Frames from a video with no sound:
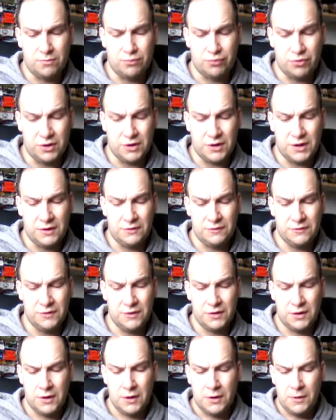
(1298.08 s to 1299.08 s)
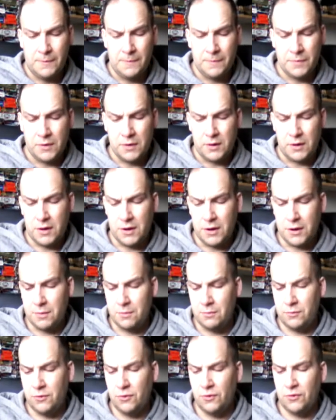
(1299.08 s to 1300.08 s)
brilliant.
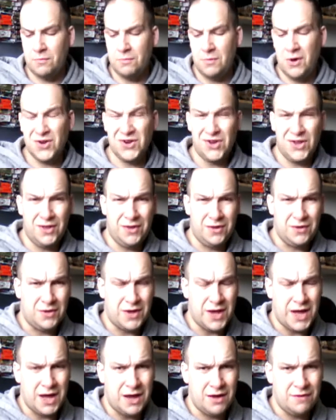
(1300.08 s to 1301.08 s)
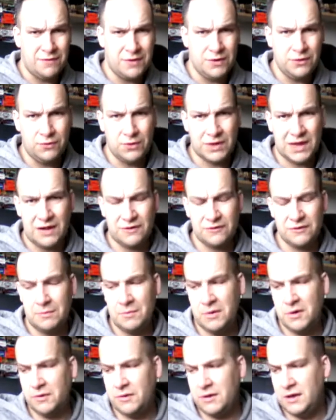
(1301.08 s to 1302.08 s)
Northern Modeller, Ivan, you'll catch
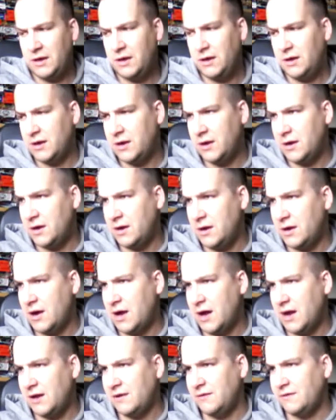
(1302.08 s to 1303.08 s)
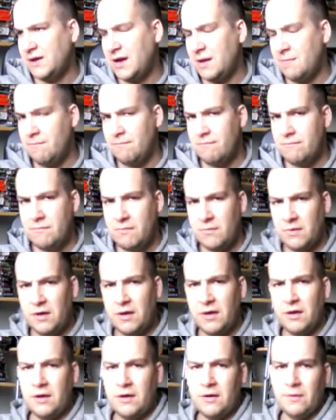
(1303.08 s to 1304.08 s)
him on the ISM
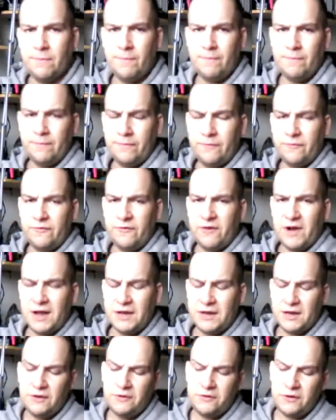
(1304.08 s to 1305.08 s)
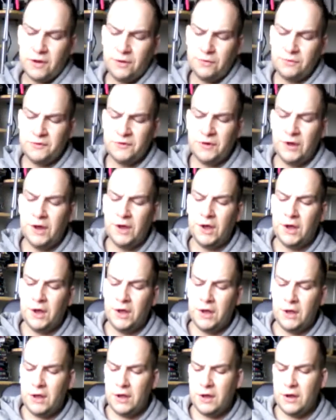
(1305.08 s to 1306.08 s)
Friday shows.
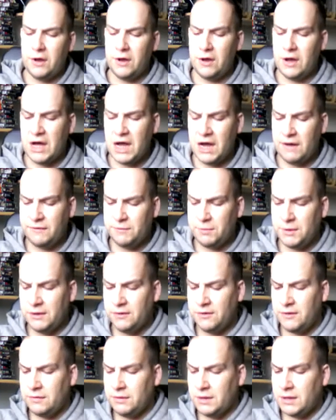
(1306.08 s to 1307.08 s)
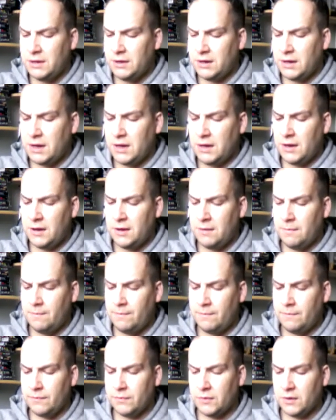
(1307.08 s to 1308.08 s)
I've been doing
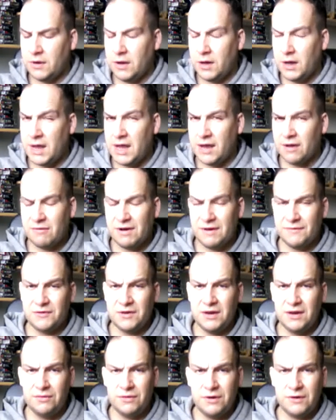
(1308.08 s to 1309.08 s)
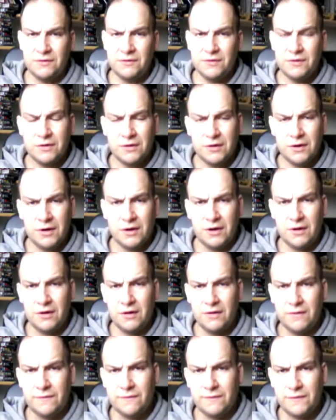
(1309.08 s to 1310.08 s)
an aircraft series
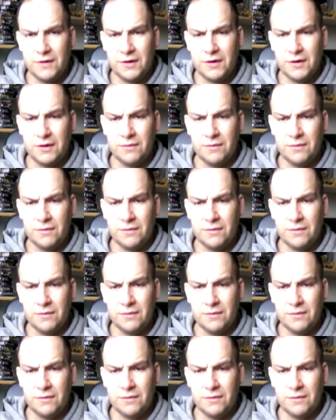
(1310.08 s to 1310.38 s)
of